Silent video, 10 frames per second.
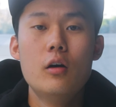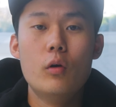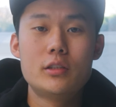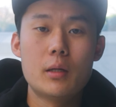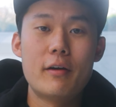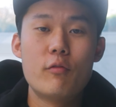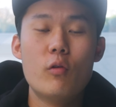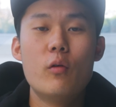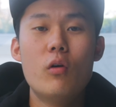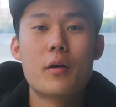What's up
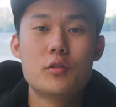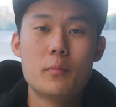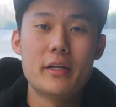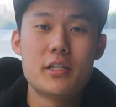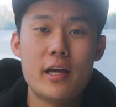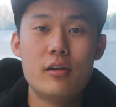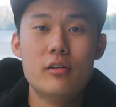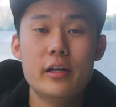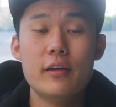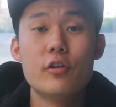everyone, welcome to my
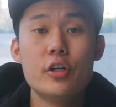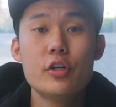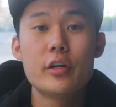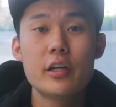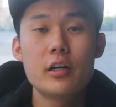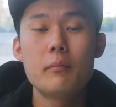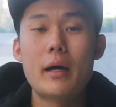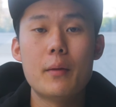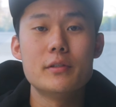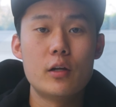channel. If you're new here, my
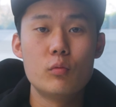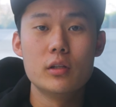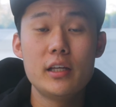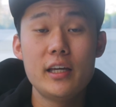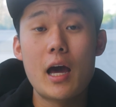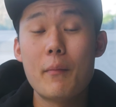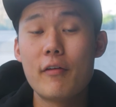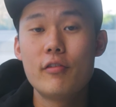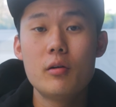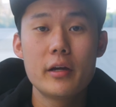name is Edward Lee. I'm a
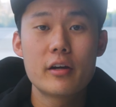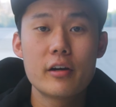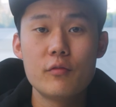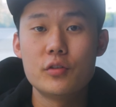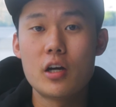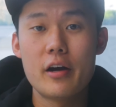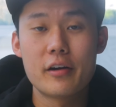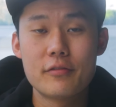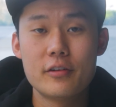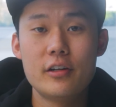filmmaker and
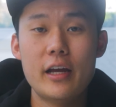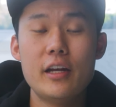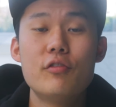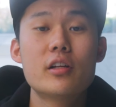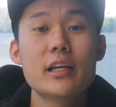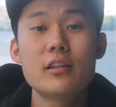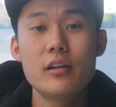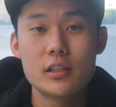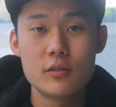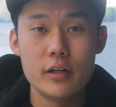photographer, and if you clicked on
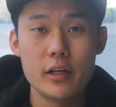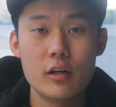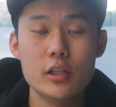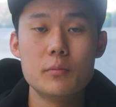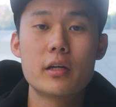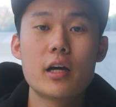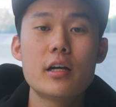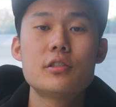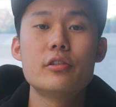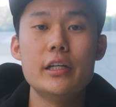this video, it's
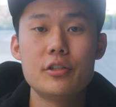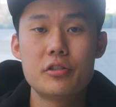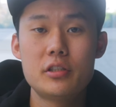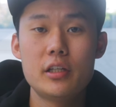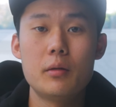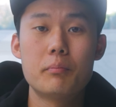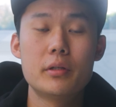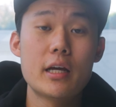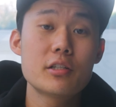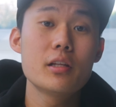because you're interested in
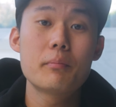potentially